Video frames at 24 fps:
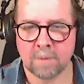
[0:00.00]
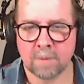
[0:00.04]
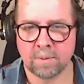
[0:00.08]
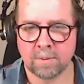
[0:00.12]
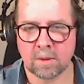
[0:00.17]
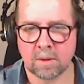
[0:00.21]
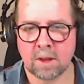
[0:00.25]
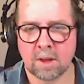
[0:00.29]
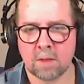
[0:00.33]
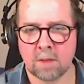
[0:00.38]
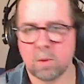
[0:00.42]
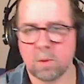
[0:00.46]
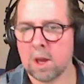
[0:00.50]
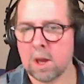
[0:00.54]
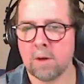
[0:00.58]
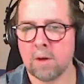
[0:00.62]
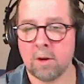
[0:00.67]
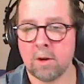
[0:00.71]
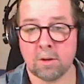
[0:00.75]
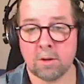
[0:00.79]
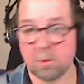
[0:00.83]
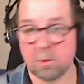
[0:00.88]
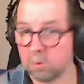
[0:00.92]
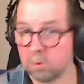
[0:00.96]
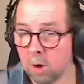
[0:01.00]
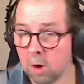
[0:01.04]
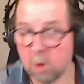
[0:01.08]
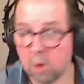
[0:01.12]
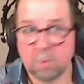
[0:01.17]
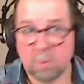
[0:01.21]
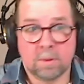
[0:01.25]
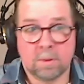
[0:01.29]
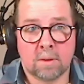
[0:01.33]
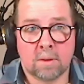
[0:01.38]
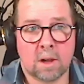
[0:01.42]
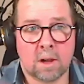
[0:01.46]
because we have also
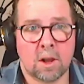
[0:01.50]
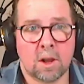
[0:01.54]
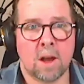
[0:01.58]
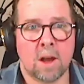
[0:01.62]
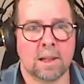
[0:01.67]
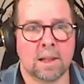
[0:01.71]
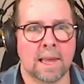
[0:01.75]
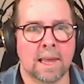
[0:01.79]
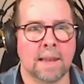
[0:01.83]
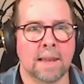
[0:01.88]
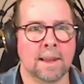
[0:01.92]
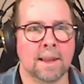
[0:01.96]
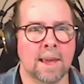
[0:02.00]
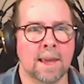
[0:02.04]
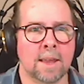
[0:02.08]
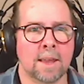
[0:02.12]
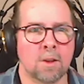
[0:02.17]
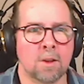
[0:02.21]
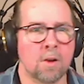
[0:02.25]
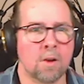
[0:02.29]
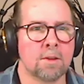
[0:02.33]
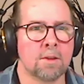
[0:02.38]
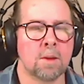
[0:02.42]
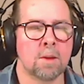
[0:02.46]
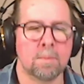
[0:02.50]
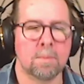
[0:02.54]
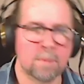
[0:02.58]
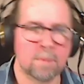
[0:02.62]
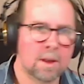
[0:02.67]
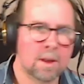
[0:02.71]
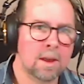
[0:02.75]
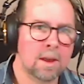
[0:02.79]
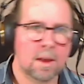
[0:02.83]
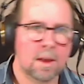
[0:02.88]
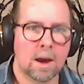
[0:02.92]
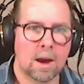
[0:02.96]
grown a lot lately, and there are some
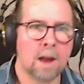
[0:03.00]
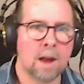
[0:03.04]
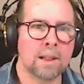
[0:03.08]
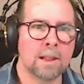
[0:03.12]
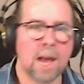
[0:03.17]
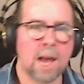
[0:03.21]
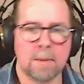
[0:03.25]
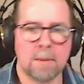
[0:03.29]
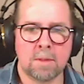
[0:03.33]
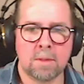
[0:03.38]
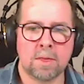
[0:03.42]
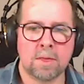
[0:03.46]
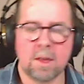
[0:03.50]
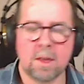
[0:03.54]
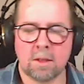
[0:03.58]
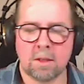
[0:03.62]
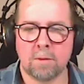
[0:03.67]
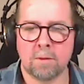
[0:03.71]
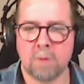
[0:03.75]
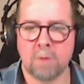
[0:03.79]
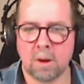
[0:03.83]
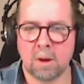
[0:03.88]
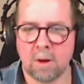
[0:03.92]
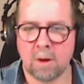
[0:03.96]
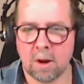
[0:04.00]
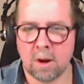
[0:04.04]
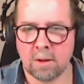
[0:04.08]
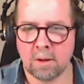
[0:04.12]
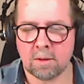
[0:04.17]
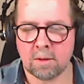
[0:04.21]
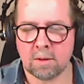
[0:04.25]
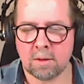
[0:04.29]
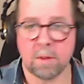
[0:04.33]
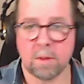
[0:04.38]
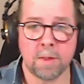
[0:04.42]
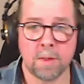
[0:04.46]
alignment things to figure out.
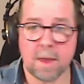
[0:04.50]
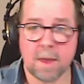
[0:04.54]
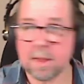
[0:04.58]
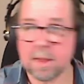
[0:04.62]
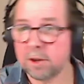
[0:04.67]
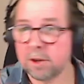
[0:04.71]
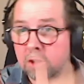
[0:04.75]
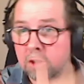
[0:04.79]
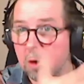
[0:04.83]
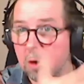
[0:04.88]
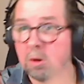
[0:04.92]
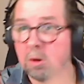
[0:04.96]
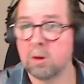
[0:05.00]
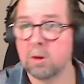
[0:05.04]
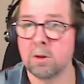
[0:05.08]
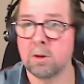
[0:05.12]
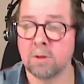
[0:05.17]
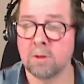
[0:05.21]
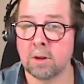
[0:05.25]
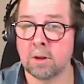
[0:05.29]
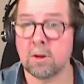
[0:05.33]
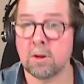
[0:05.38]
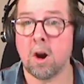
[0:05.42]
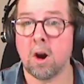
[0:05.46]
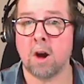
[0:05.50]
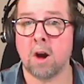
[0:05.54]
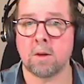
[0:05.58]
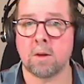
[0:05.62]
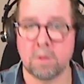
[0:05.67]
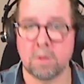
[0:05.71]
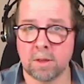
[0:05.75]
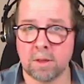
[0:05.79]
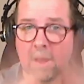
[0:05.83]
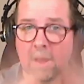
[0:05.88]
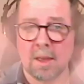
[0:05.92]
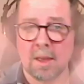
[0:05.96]
So the things I showed you during the talk
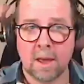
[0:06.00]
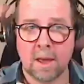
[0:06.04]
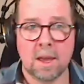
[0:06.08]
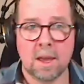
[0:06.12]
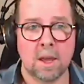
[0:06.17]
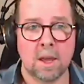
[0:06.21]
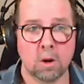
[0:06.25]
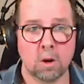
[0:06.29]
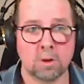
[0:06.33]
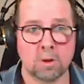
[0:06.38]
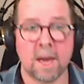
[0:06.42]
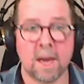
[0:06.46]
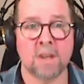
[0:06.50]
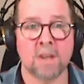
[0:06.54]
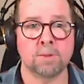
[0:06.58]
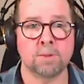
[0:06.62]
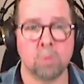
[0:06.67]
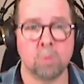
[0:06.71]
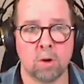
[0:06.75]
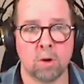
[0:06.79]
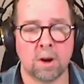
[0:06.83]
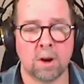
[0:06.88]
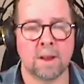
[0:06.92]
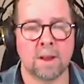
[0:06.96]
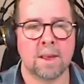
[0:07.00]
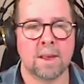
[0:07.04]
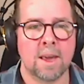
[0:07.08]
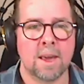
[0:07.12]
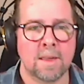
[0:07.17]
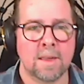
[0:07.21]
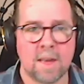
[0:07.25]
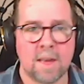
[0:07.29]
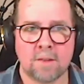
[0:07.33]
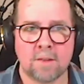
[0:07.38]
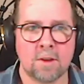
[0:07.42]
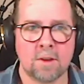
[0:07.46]
with the dashboard, and
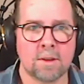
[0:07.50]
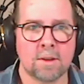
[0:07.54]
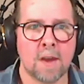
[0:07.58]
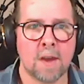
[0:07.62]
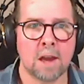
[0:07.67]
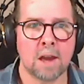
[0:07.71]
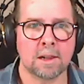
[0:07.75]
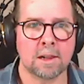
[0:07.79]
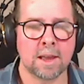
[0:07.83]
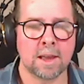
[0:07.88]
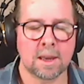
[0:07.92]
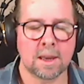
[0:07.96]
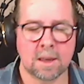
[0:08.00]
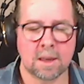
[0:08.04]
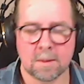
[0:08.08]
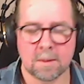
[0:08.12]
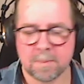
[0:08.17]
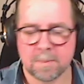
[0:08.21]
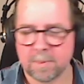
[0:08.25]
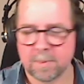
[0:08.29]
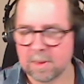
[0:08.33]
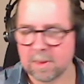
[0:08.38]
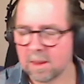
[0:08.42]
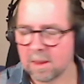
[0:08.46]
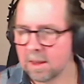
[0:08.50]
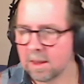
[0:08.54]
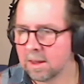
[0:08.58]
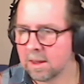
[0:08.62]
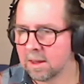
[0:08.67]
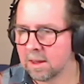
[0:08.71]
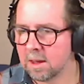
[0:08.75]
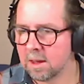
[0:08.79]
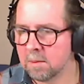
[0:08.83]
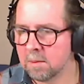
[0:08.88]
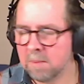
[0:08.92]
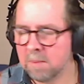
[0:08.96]
that's just kind of like
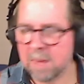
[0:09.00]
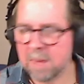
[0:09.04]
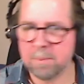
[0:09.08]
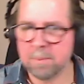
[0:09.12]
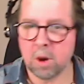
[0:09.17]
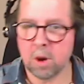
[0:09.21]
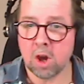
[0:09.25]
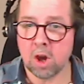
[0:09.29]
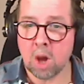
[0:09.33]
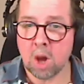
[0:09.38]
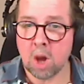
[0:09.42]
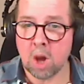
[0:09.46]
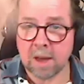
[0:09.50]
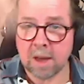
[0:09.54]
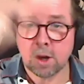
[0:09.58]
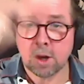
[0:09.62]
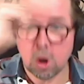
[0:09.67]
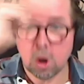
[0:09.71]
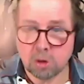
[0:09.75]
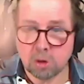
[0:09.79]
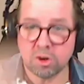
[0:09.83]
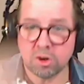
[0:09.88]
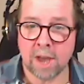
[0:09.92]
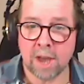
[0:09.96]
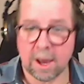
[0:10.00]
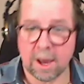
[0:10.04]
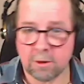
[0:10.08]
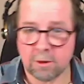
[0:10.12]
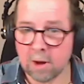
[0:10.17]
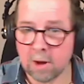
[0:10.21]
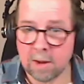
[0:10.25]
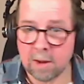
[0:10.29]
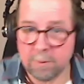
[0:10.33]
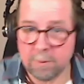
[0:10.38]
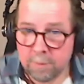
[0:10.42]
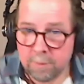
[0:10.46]
me putting on my coach hat,
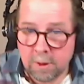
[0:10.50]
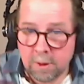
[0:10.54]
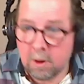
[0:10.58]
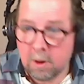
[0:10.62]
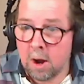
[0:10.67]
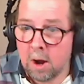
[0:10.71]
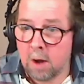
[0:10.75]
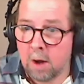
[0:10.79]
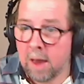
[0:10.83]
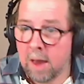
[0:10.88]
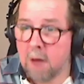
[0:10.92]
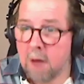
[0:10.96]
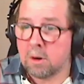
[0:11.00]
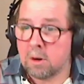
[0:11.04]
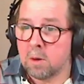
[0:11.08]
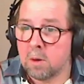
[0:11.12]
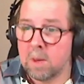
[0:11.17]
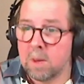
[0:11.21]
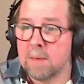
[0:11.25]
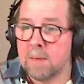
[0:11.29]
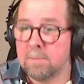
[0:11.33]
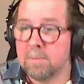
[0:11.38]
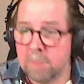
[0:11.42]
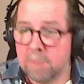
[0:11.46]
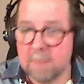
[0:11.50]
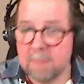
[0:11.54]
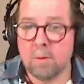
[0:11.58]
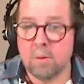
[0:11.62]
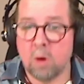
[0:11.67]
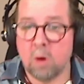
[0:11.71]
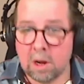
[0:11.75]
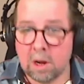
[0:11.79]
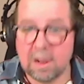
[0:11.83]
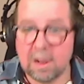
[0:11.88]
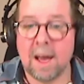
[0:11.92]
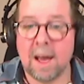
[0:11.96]
trying to figure out how can we be
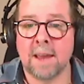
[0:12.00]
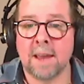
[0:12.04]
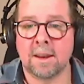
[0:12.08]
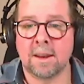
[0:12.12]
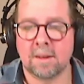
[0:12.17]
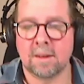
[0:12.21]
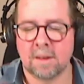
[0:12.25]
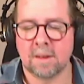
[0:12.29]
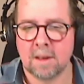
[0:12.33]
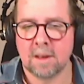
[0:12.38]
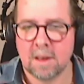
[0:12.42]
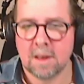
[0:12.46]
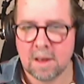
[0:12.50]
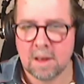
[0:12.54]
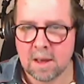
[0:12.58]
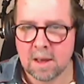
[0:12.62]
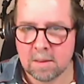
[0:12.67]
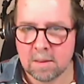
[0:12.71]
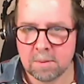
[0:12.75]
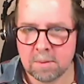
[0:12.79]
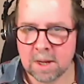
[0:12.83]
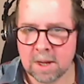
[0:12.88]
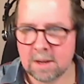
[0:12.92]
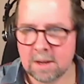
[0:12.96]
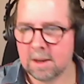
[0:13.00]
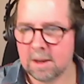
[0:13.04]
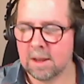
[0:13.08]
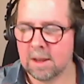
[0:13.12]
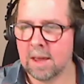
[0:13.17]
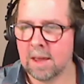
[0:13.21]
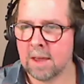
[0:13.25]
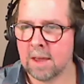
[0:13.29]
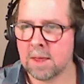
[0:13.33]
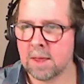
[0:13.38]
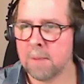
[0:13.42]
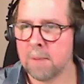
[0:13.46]
more aligned. But
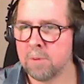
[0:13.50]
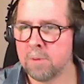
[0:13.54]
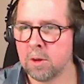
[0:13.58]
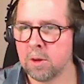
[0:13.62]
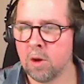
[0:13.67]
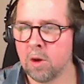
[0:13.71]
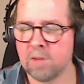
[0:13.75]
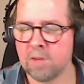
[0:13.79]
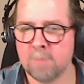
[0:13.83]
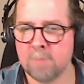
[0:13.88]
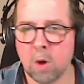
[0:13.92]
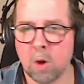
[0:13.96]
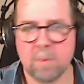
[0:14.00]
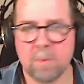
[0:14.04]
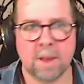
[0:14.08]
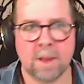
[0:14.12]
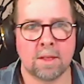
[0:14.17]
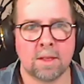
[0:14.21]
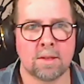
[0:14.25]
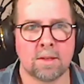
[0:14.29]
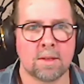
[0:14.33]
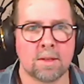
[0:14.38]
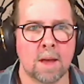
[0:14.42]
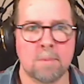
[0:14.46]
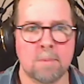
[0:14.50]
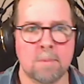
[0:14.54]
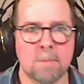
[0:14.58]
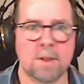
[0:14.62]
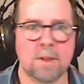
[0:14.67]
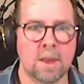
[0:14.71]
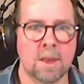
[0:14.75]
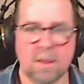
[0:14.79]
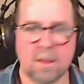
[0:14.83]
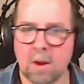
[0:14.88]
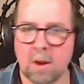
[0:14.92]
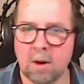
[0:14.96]
except for those moments, I'm
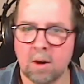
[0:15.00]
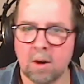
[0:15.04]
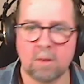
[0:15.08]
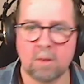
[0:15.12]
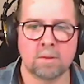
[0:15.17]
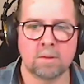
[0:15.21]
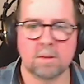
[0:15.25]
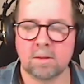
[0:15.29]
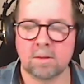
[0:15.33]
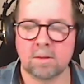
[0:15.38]
sitting there